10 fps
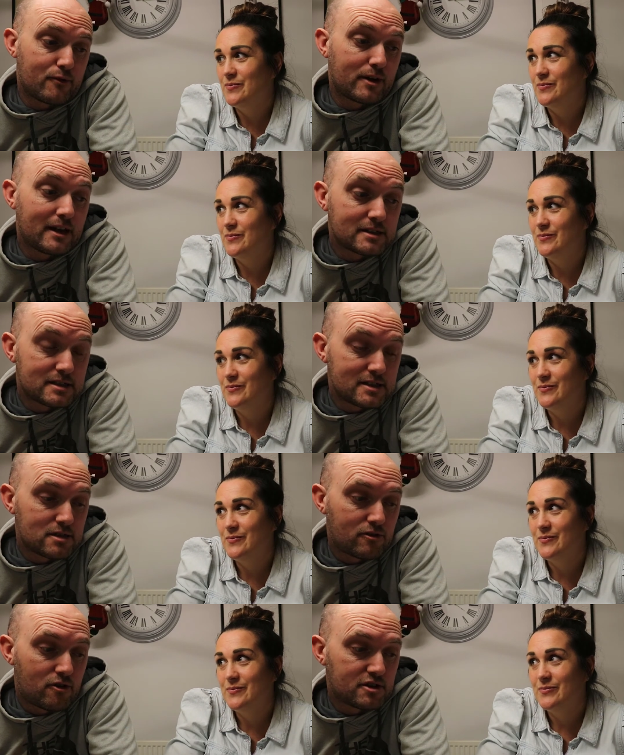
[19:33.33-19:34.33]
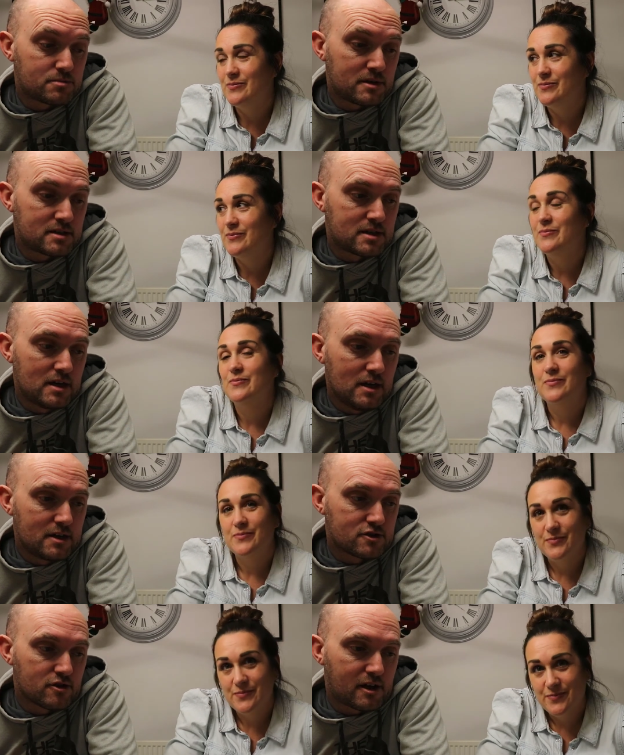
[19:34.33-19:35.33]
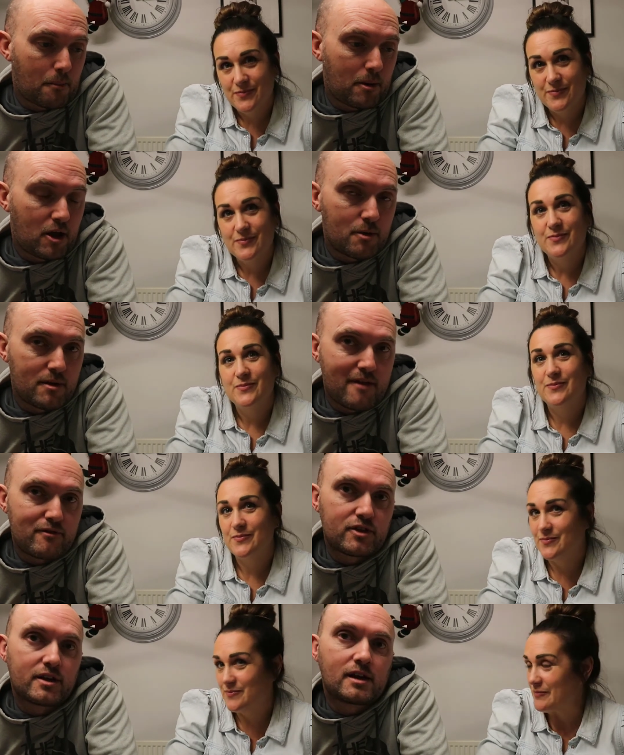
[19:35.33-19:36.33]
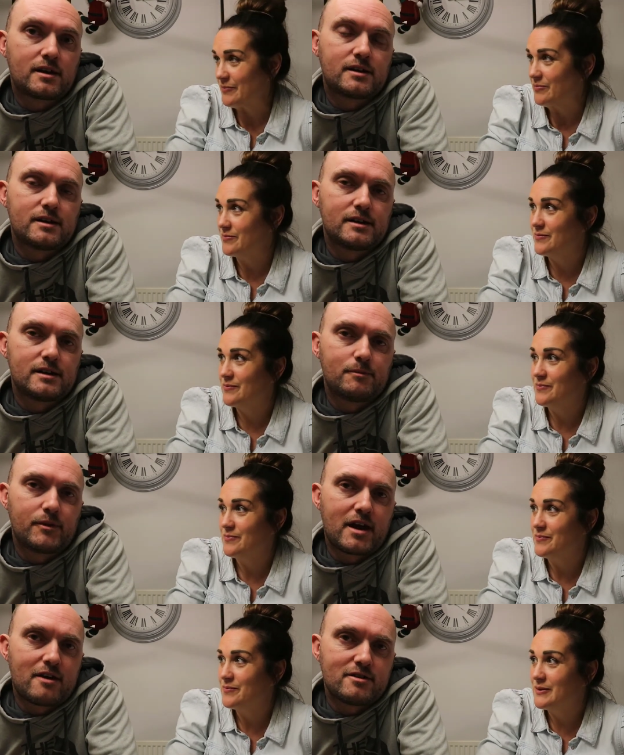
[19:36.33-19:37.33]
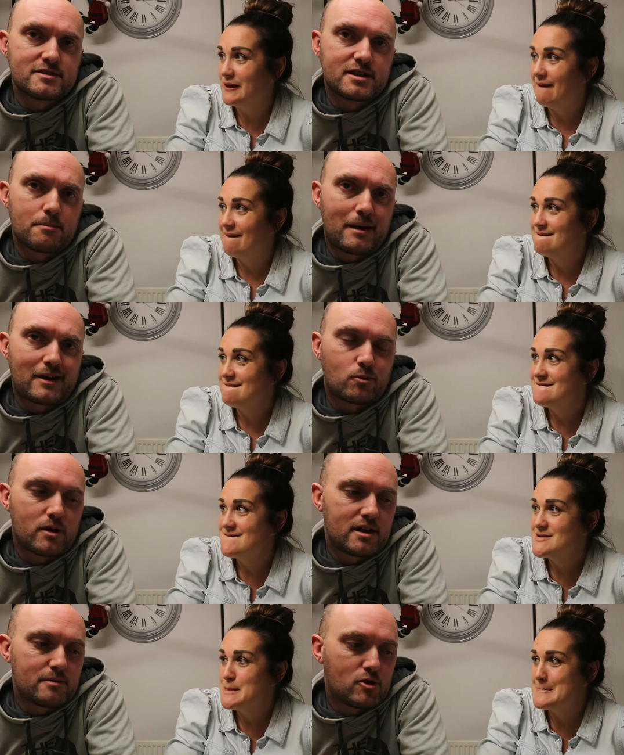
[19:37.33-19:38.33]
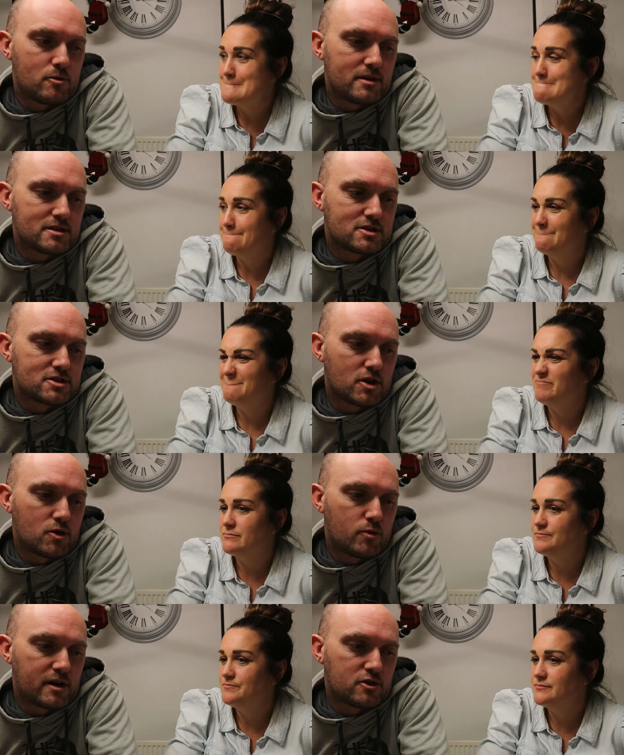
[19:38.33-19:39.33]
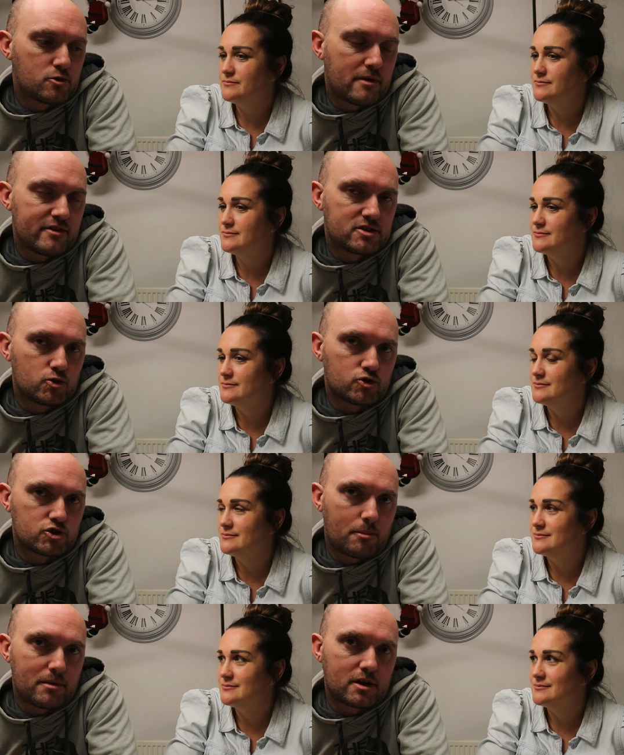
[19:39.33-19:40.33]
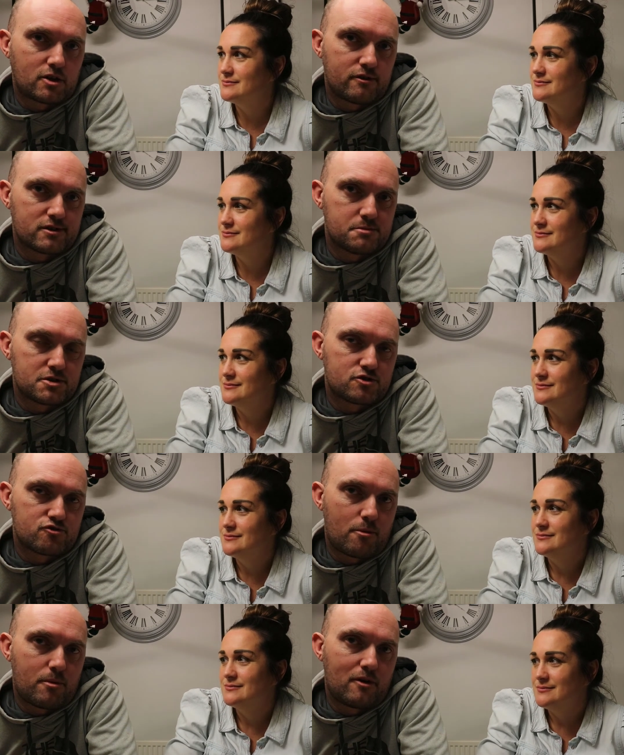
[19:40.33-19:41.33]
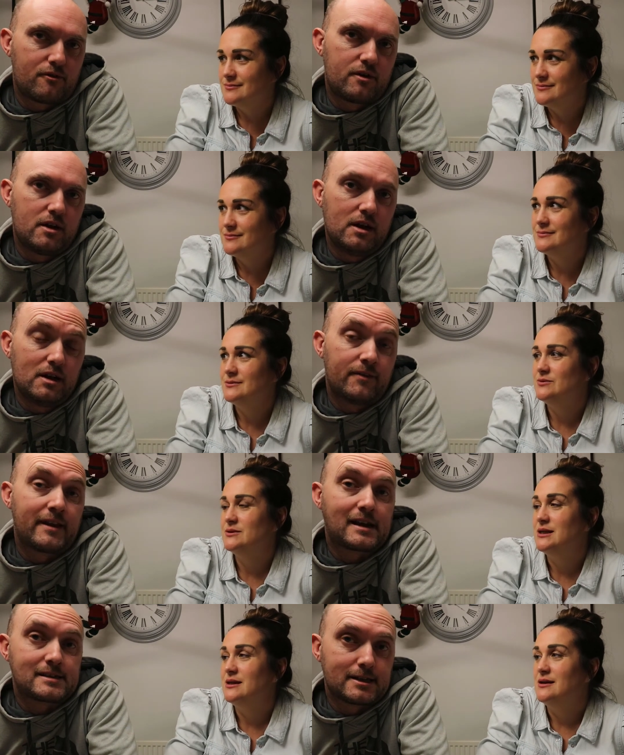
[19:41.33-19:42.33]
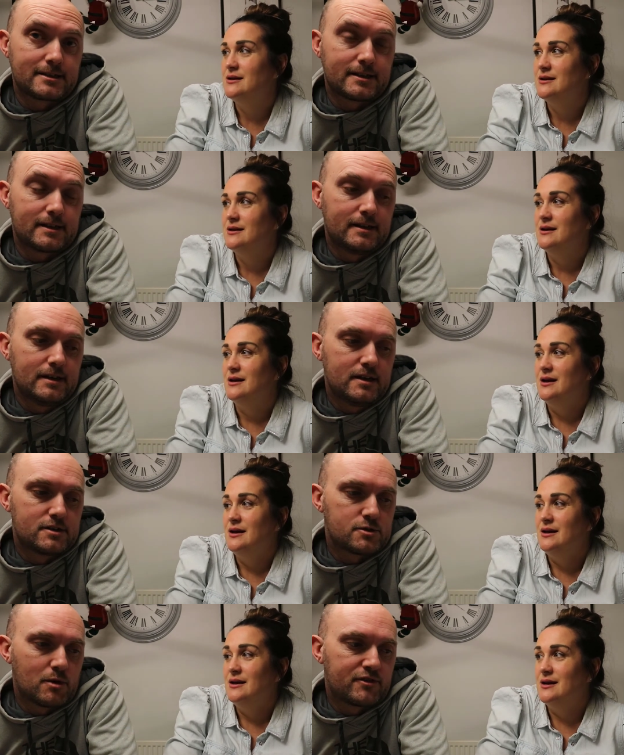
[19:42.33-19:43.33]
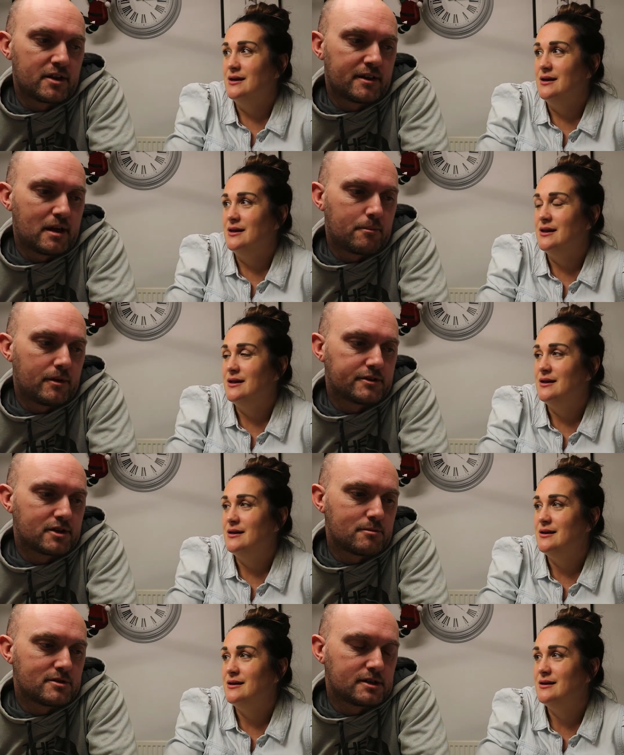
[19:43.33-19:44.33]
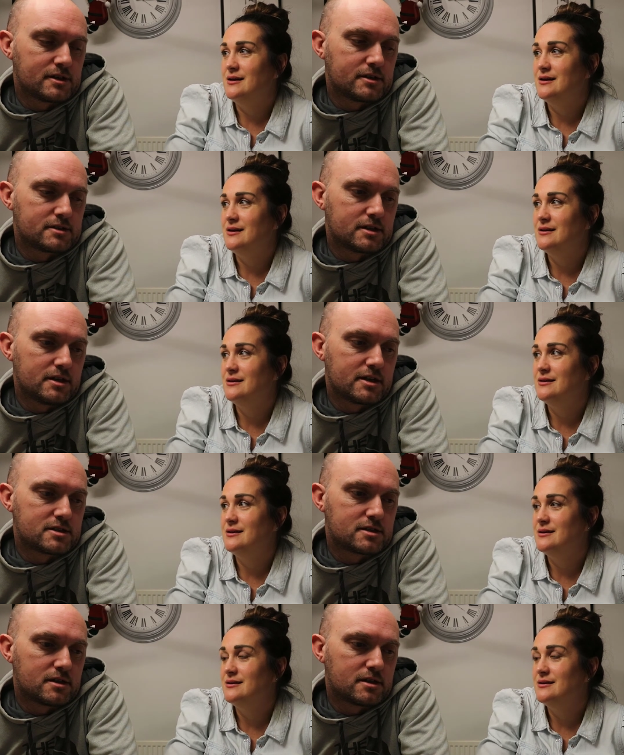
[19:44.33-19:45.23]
Speaker 1: everyone else is over Christmas to try and comply with everything. Um, the area's in a bad way at the moment, mm. so we're going to do a bit of a doorstop Christmas drop off next Saturday. So we'll have done that by the time you guys see this,